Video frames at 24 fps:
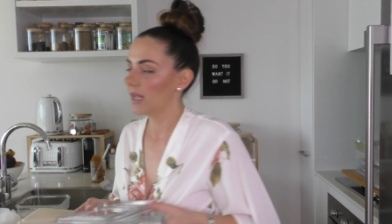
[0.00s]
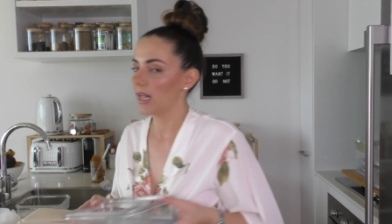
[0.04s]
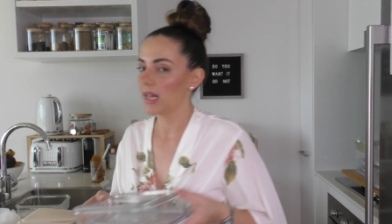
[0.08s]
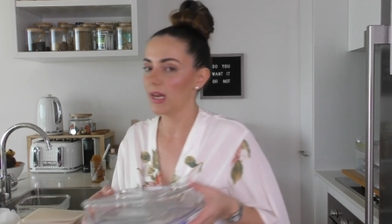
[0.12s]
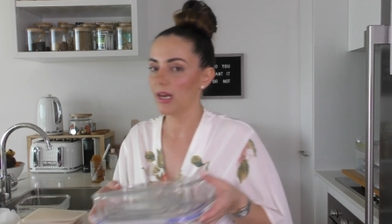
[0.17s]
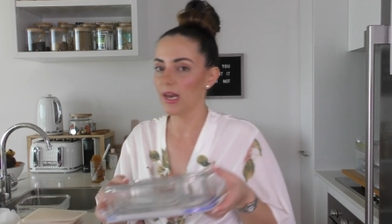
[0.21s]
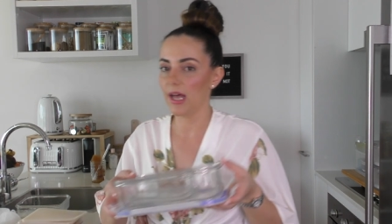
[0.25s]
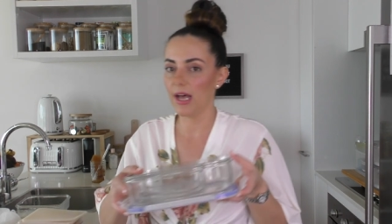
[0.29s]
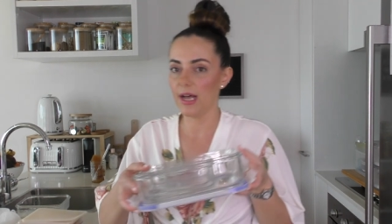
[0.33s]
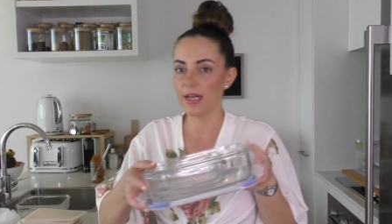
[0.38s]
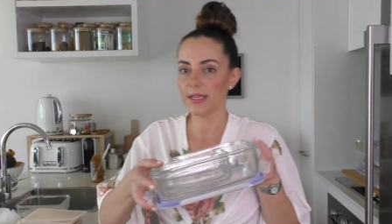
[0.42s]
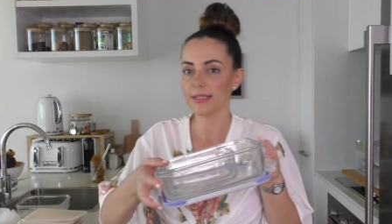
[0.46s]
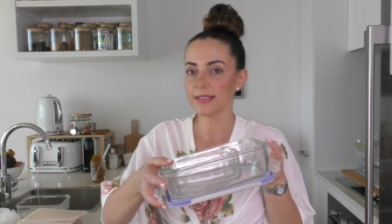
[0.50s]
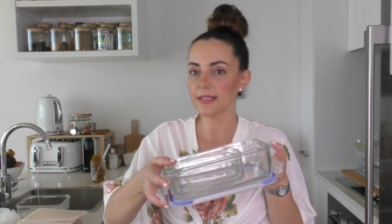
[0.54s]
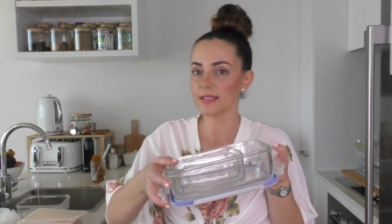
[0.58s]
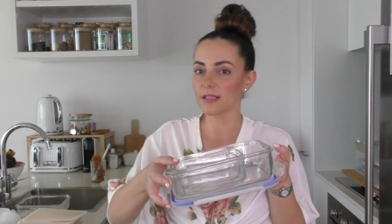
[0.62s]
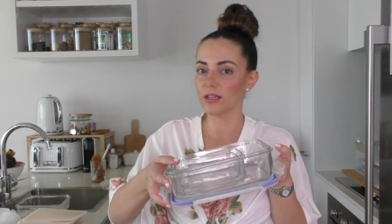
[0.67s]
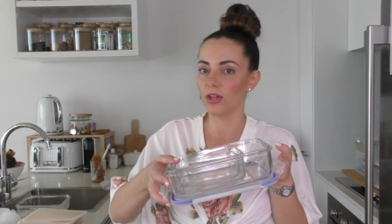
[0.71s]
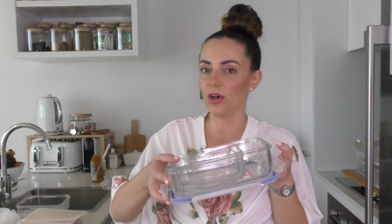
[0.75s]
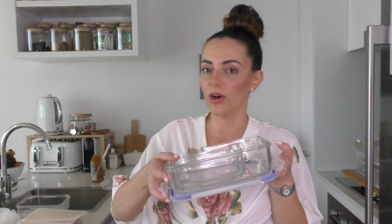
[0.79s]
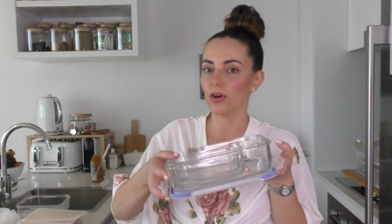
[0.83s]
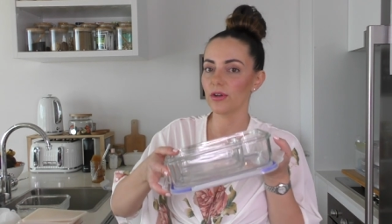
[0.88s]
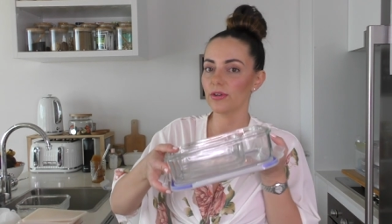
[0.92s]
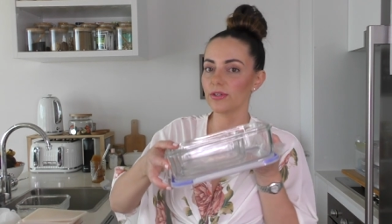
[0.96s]

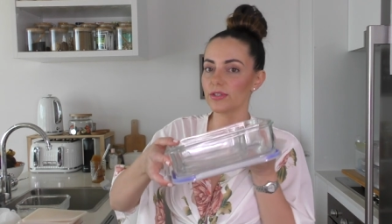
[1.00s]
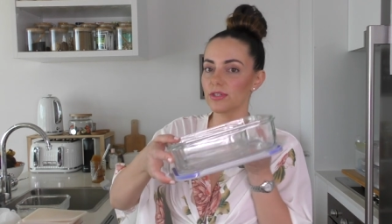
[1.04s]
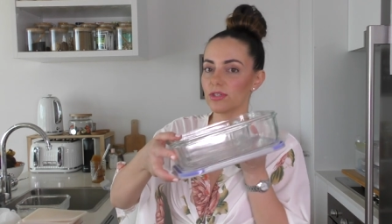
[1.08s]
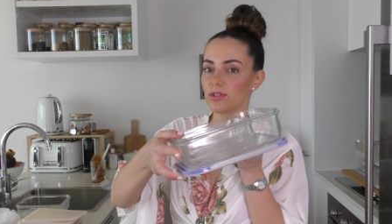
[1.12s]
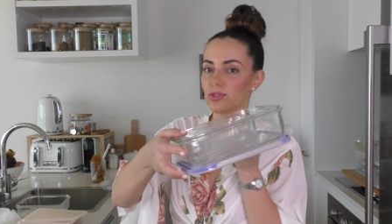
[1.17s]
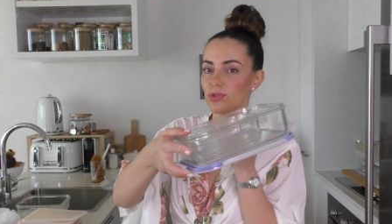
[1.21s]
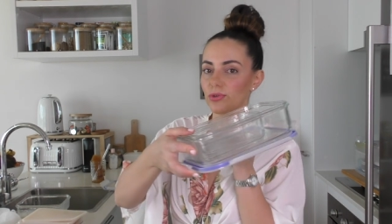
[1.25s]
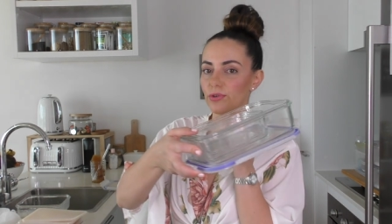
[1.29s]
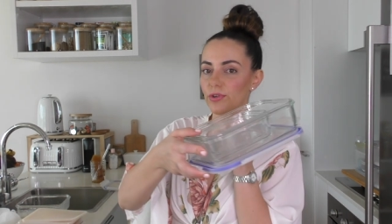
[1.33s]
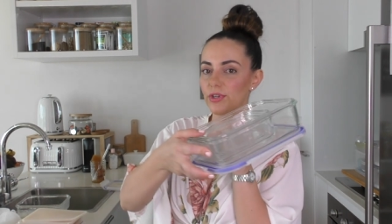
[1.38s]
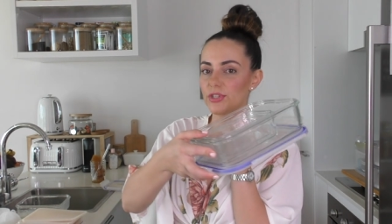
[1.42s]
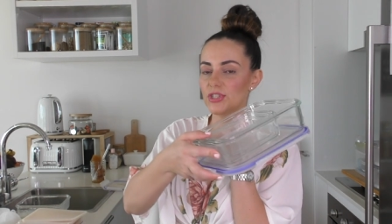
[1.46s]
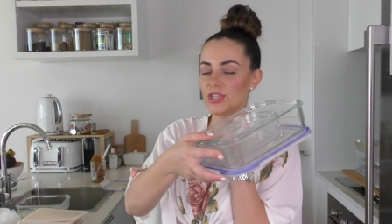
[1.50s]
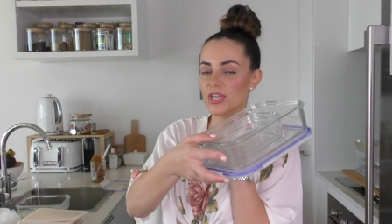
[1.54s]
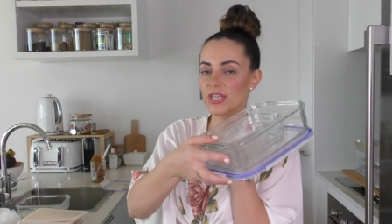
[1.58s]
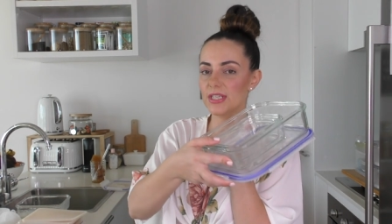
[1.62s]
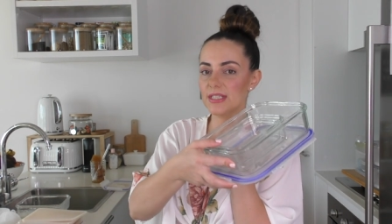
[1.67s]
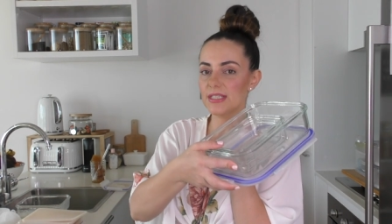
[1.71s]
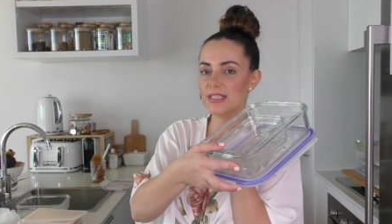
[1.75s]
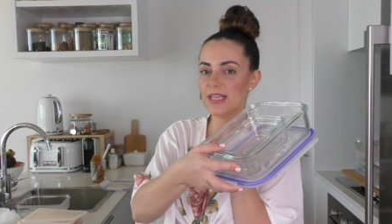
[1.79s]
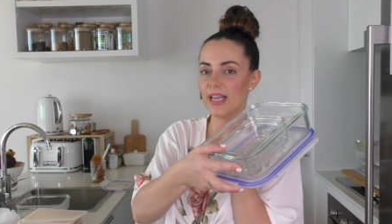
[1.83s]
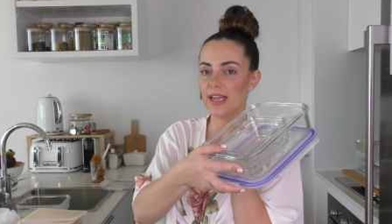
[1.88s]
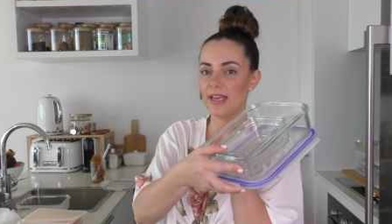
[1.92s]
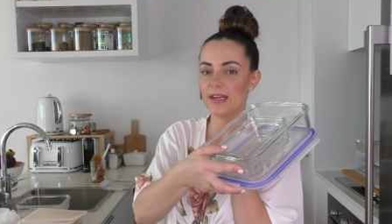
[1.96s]
Glasslock storage
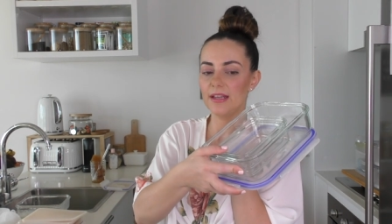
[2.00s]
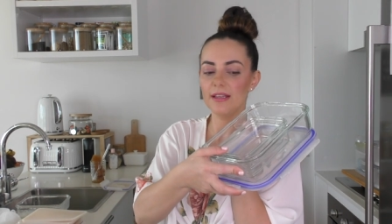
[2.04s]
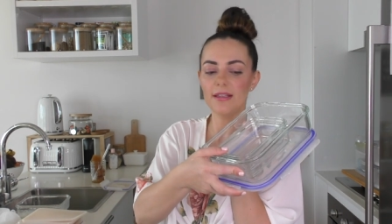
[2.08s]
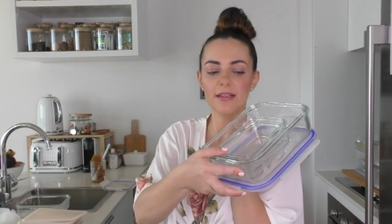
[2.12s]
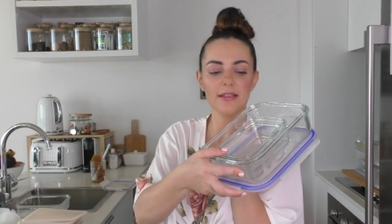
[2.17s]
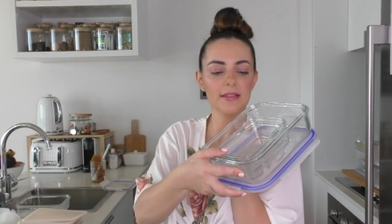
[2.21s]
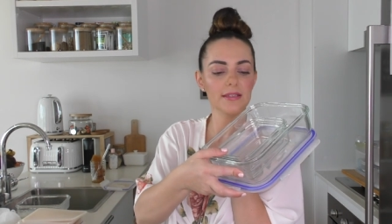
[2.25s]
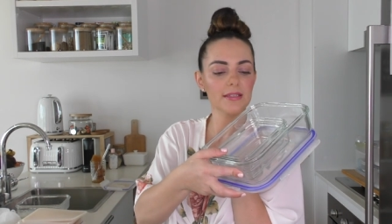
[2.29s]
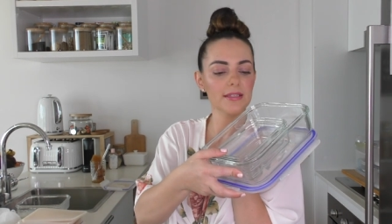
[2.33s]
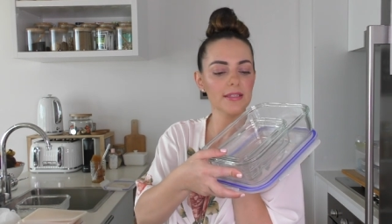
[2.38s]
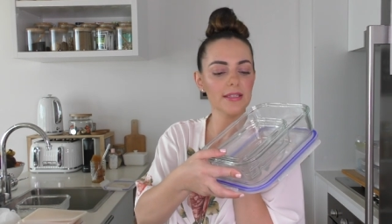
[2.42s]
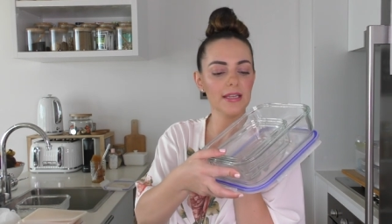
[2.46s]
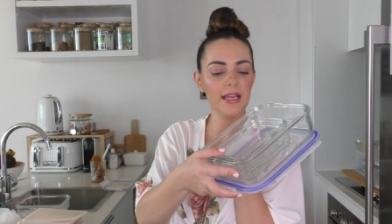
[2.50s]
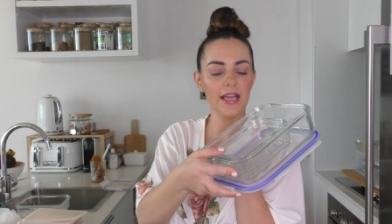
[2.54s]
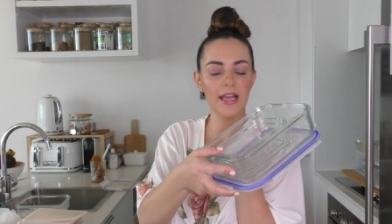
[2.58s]
containers